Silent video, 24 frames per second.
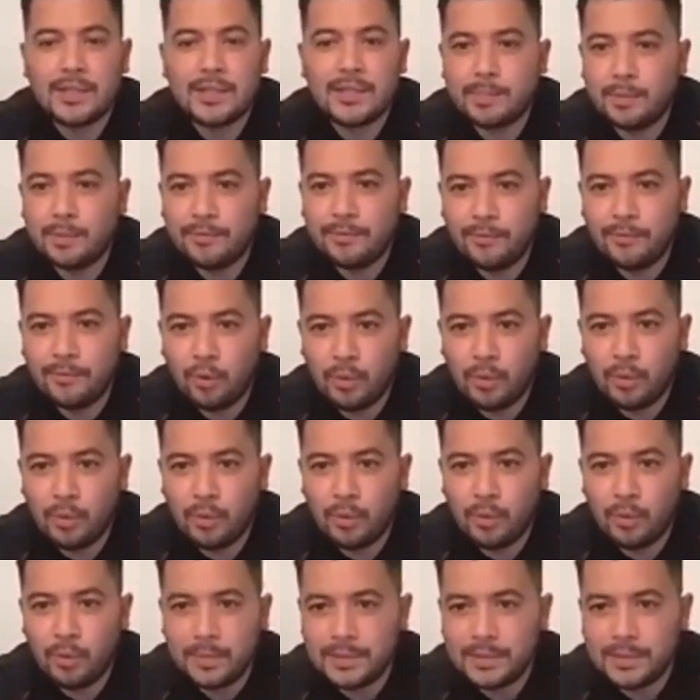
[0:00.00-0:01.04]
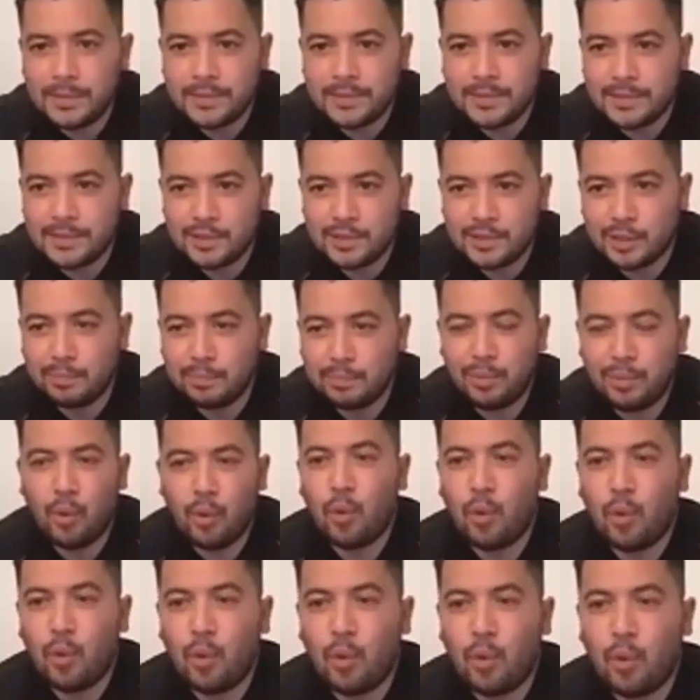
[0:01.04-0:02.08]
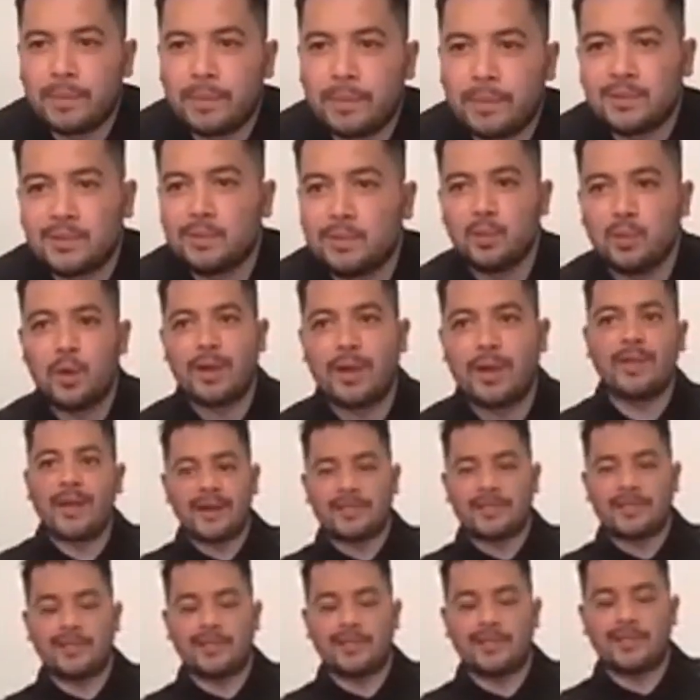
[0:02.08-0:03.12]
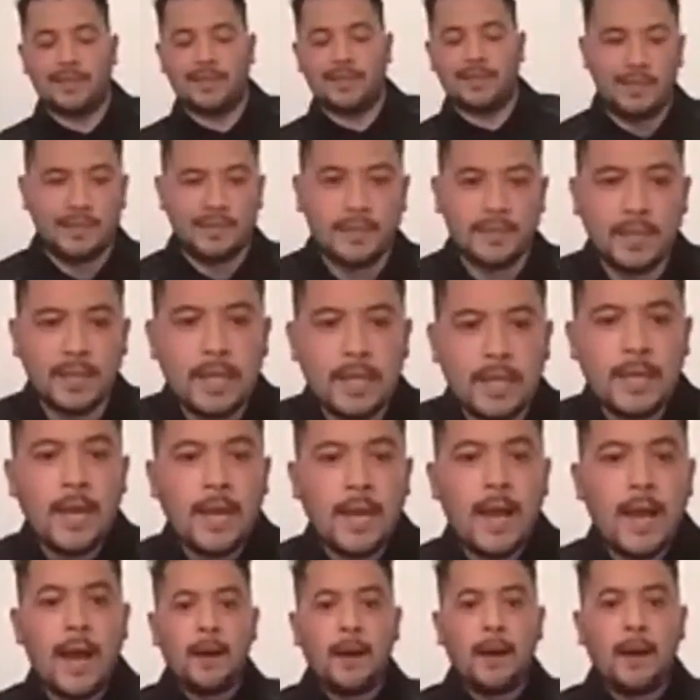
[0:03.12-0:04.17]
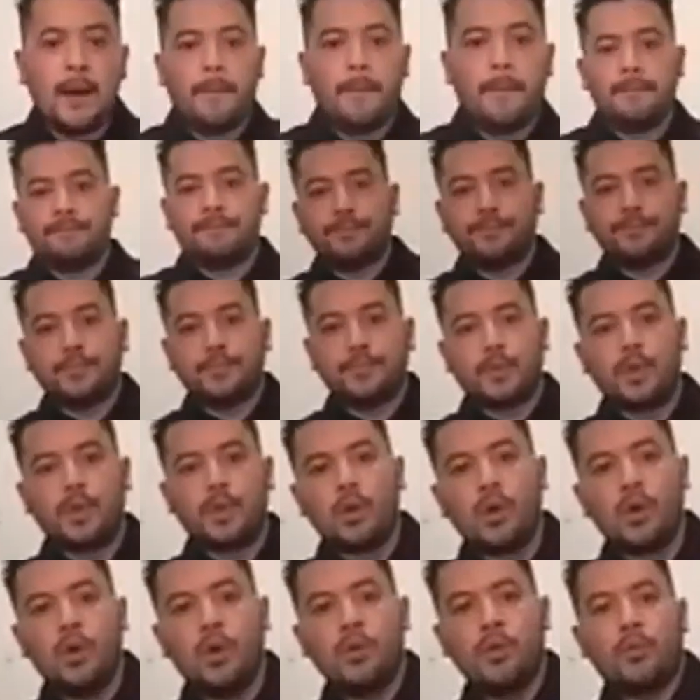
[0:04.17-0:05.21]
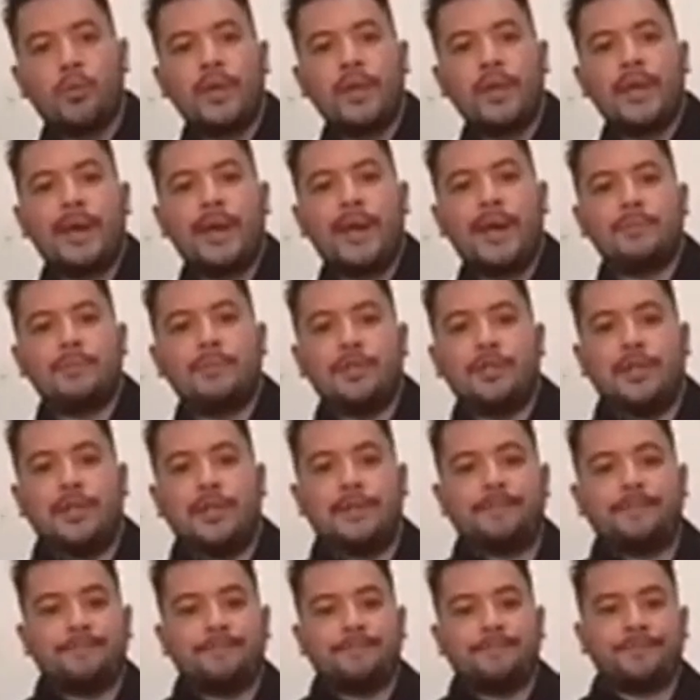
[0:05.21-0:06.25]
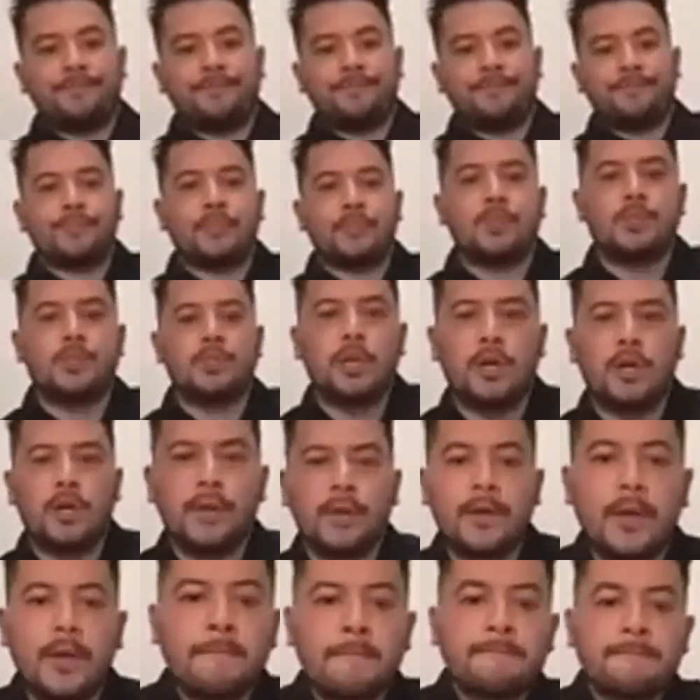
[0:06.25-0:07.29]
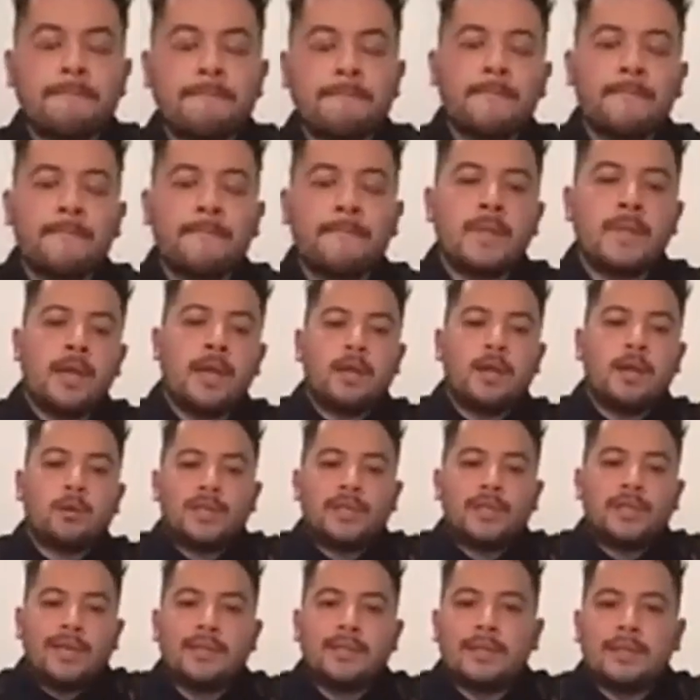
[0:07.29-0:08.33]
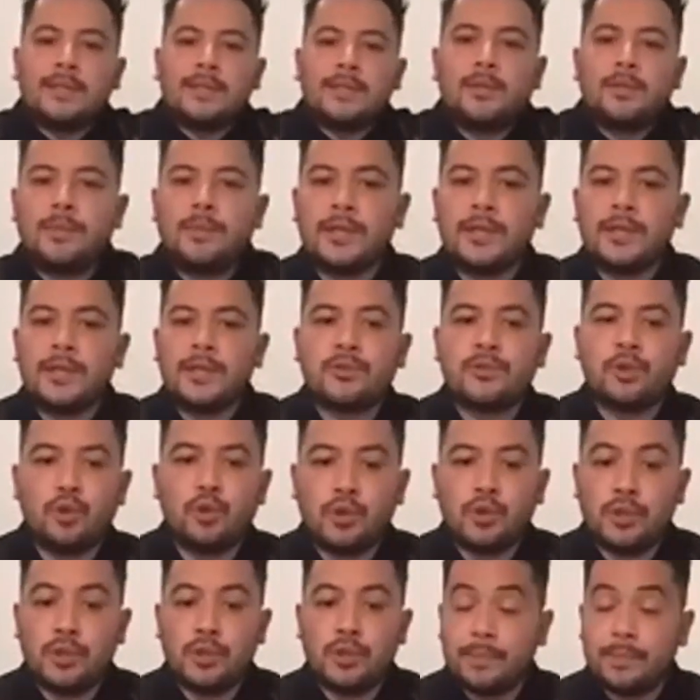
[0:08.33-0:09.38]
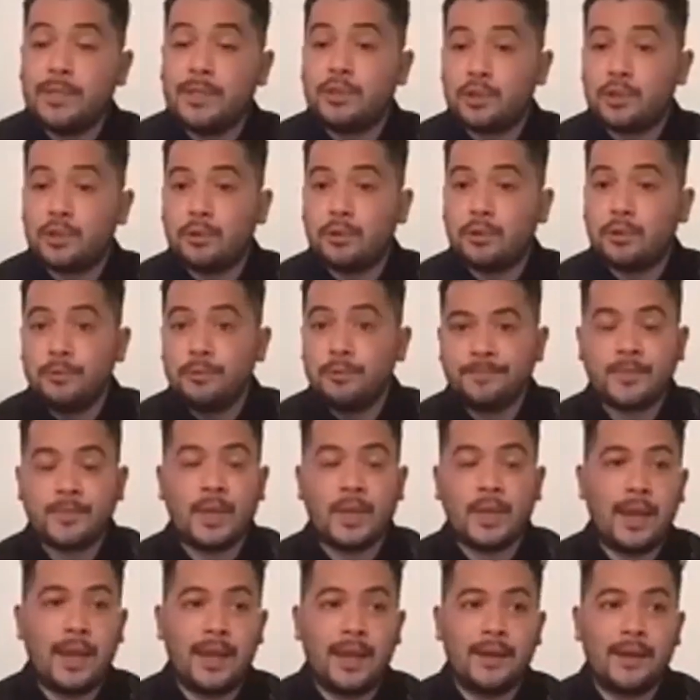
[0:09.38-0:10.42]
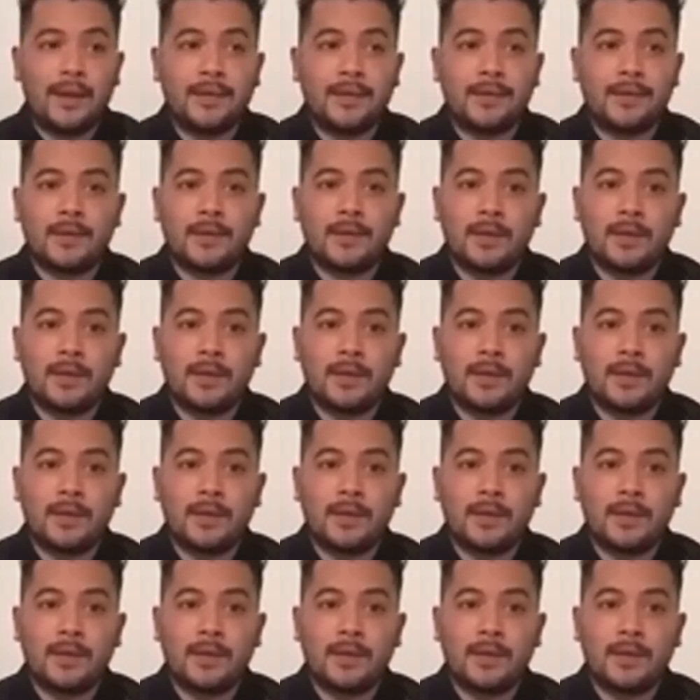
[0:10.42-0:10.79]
performance and support muscles, whatever that actually means, on the rehab journey. So it all sounds a little bit too good to be true. And